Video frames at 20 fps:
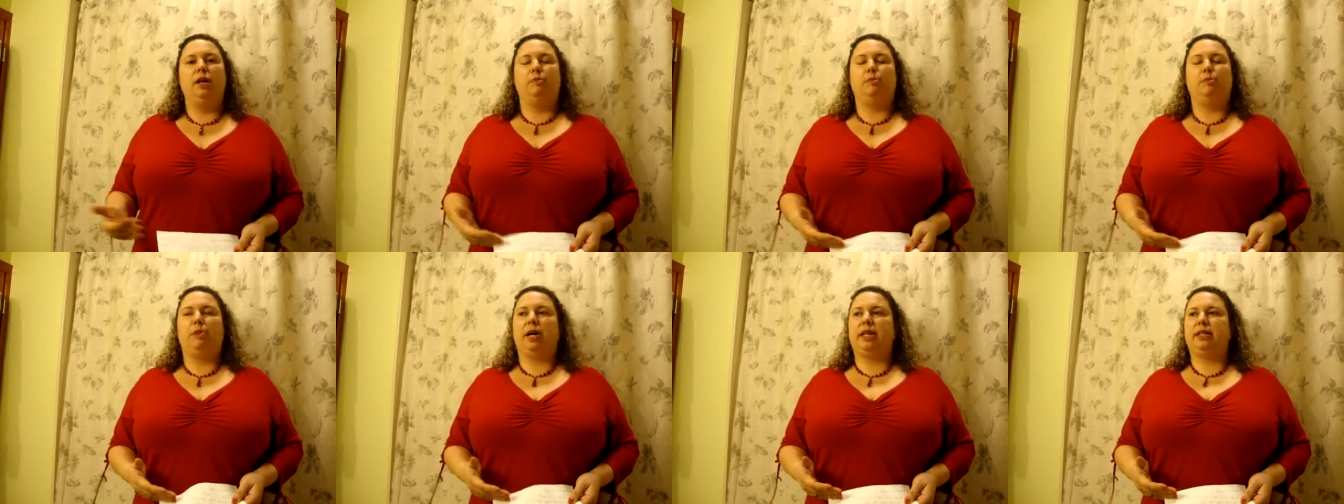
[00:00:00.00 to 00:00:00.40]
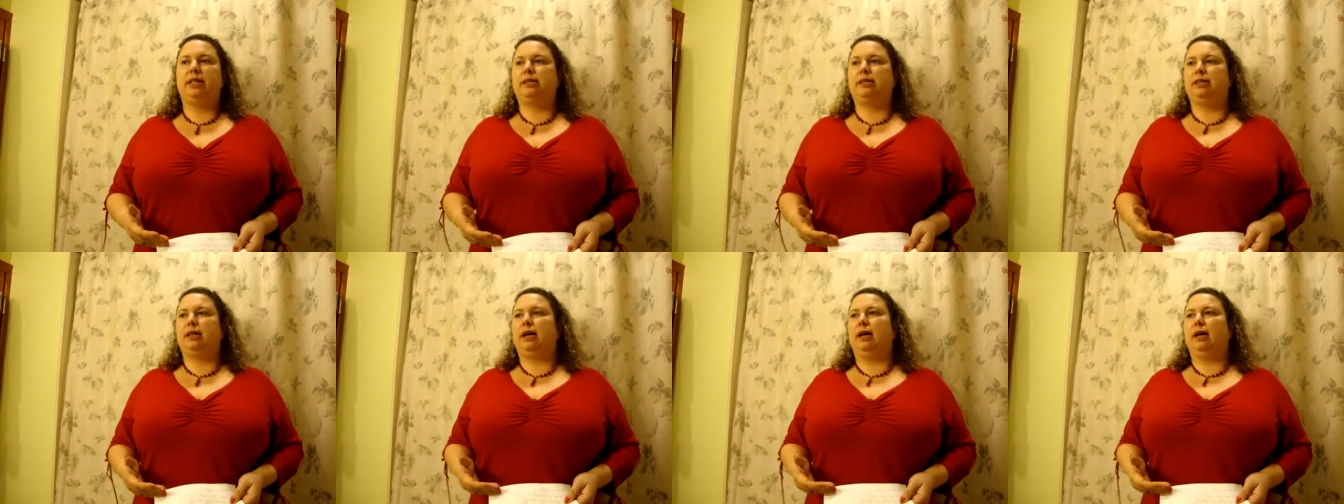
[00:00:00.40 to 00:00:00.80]

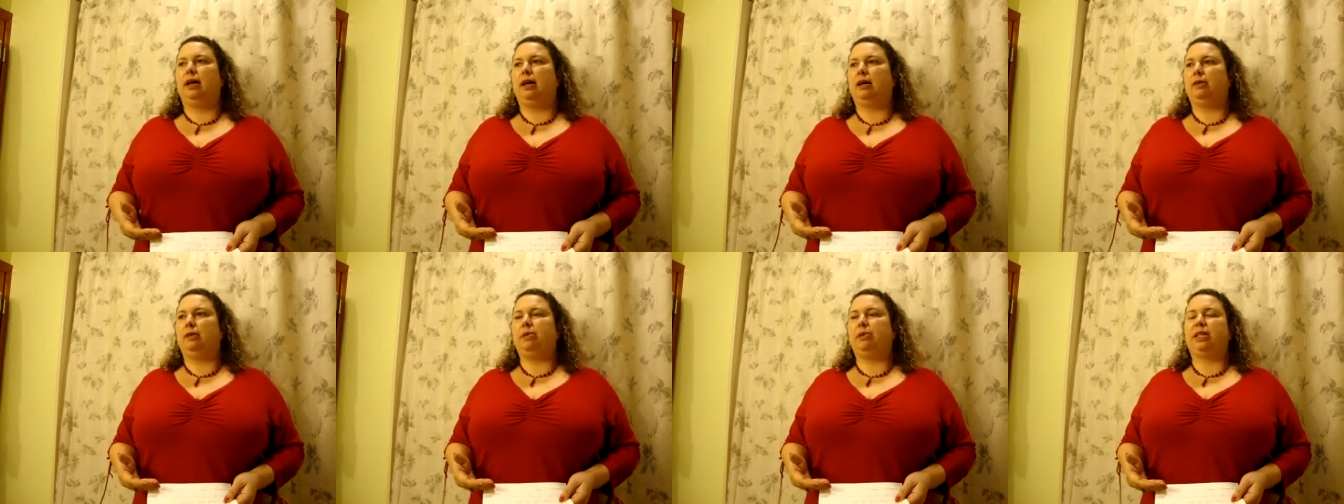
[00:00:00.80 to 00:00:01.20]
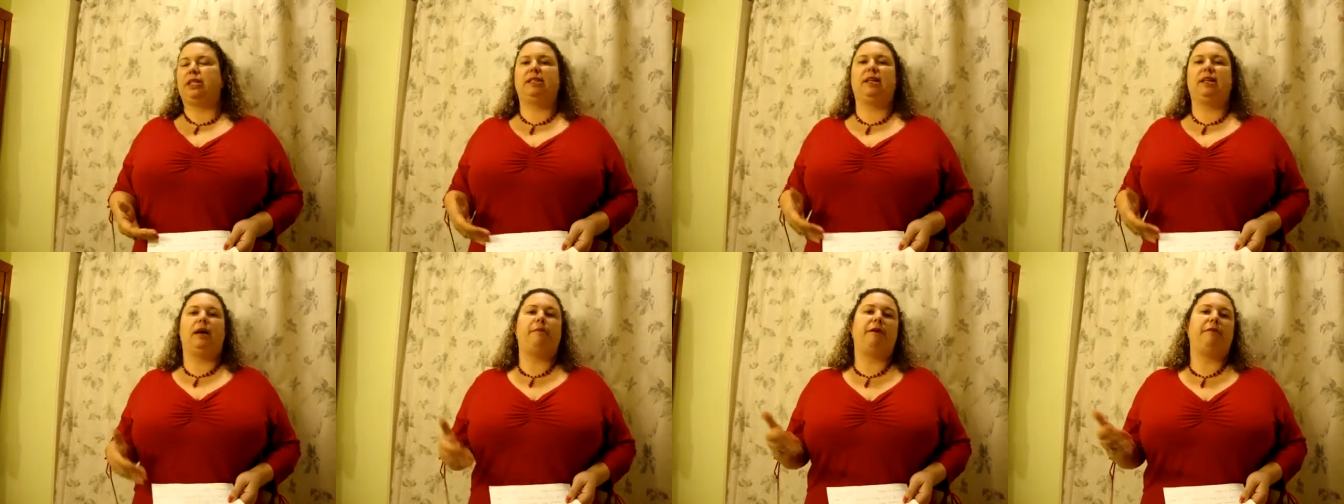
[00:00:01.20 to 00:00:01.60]
But by the
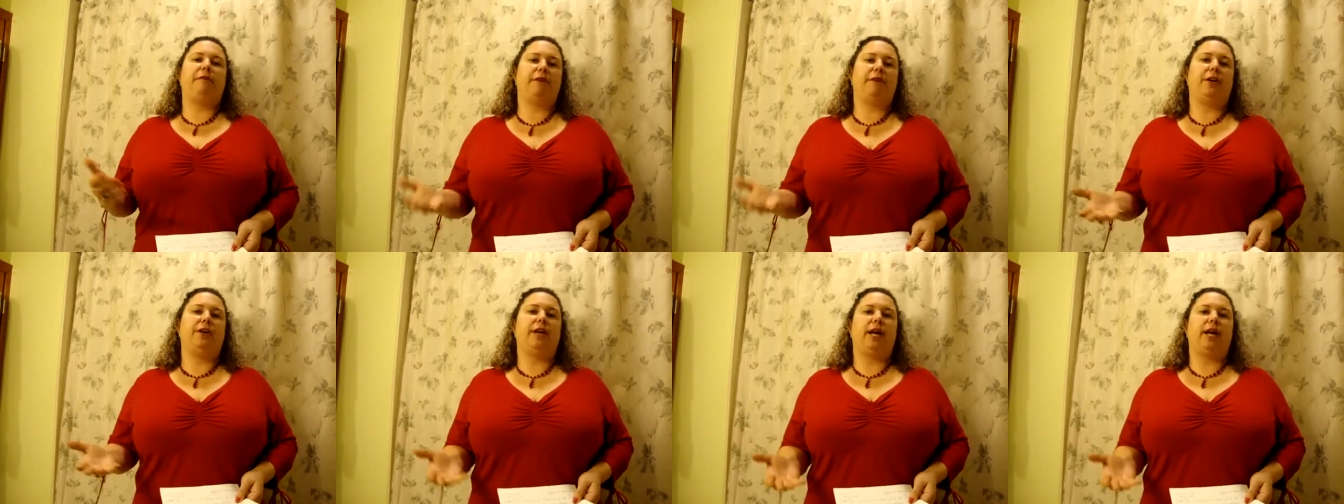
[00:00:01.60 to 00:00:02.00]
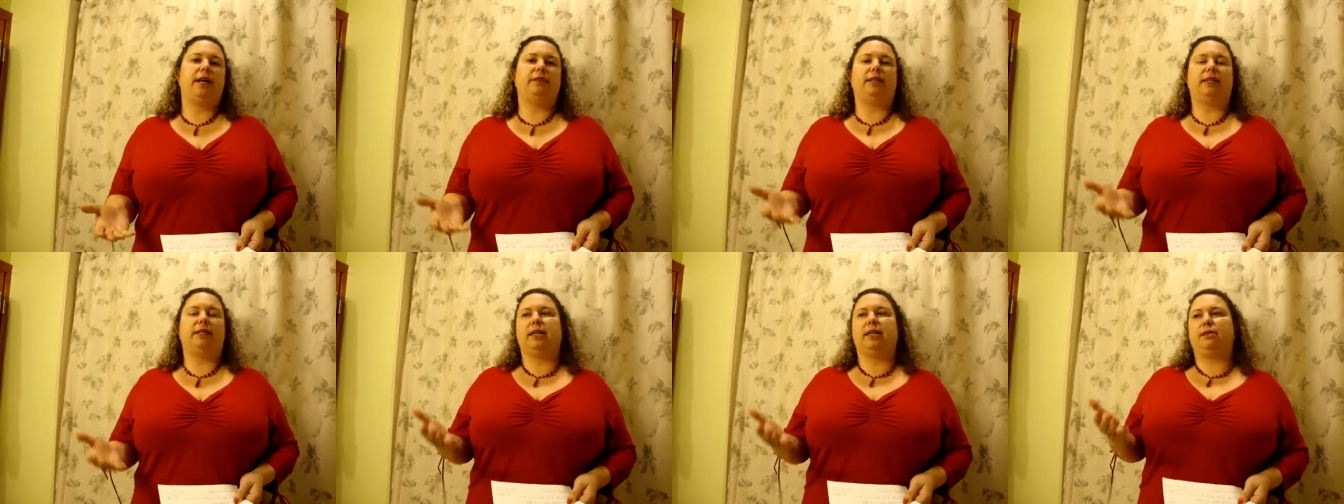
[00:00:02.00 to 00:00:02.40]
time I figured
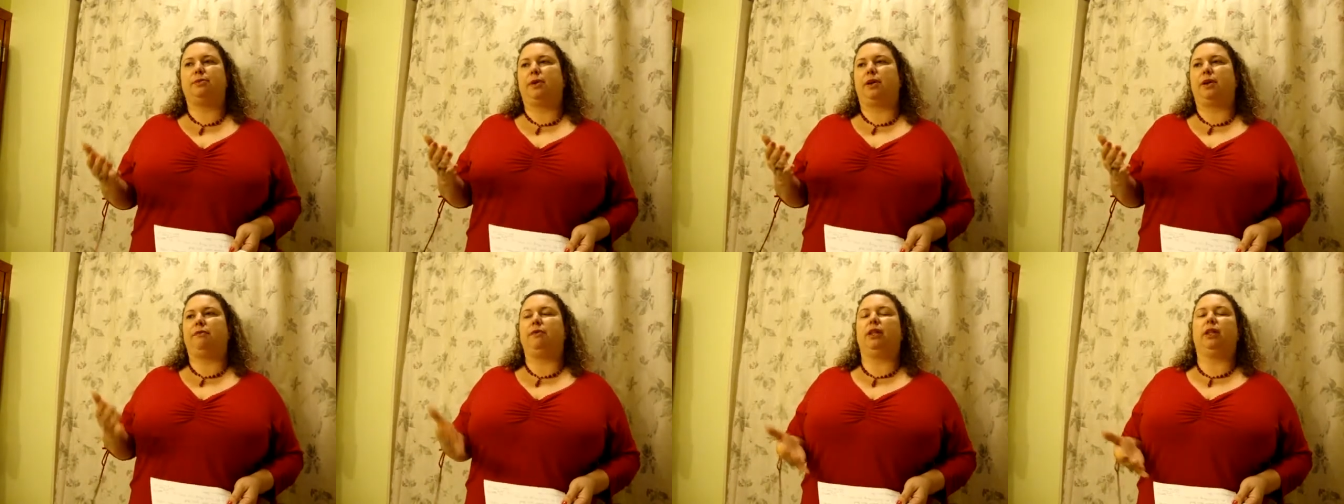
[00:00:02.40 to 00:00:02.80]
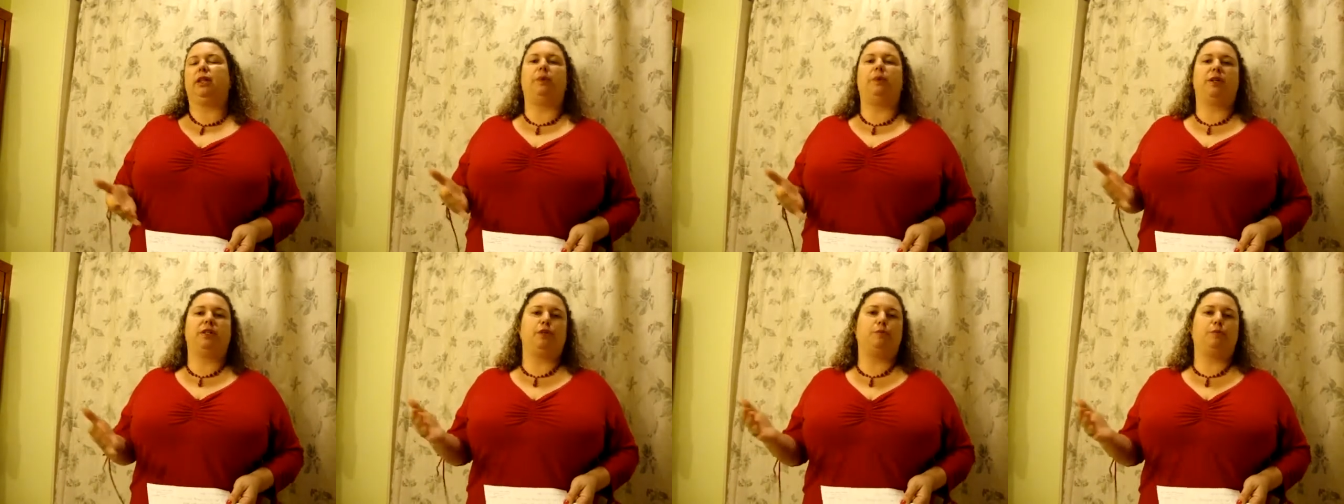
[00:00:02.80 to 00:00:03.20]
out that that's what I really
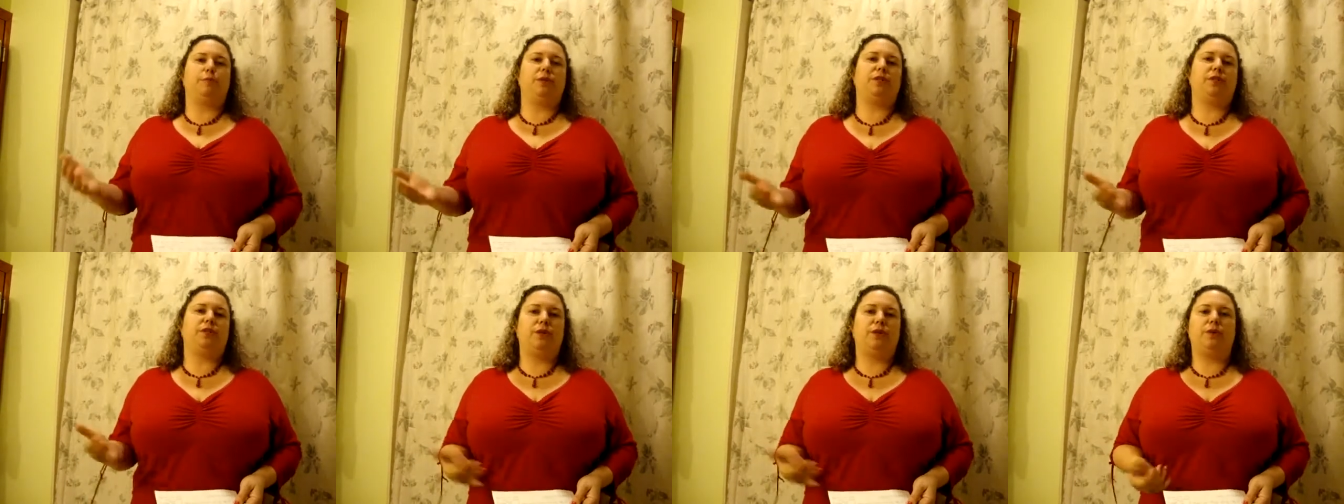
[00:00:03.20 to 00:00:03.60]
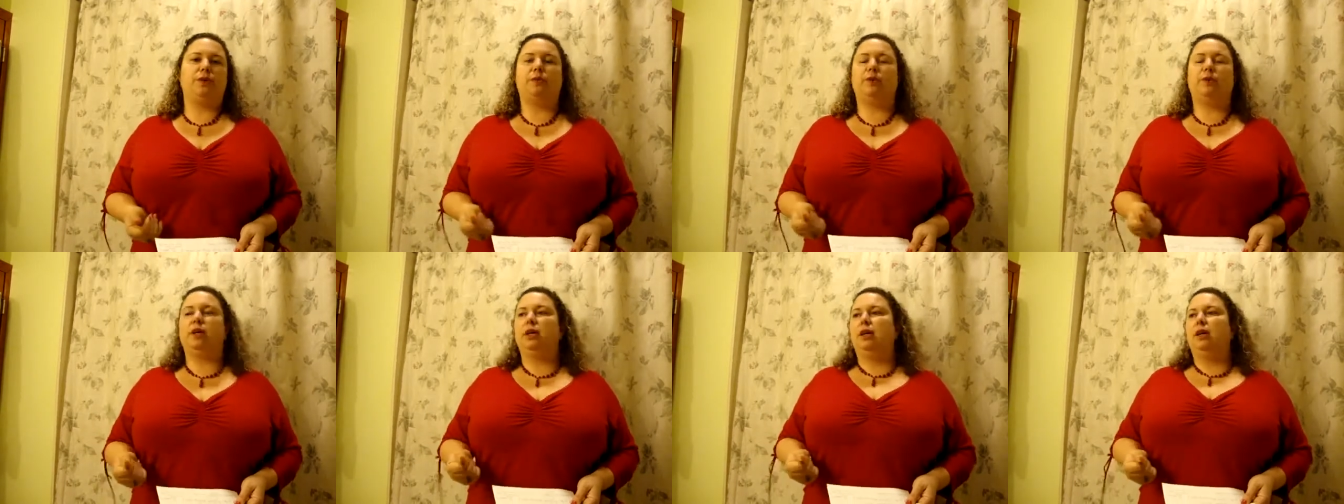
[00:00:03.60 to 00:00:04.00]
wanted to
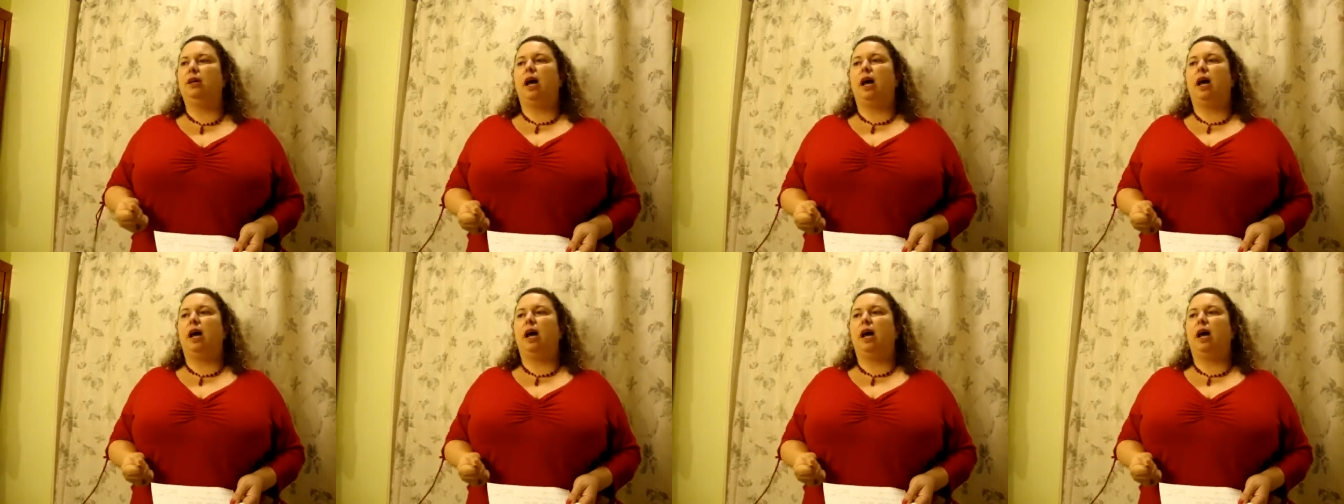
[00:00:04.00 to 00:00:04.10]
pursue,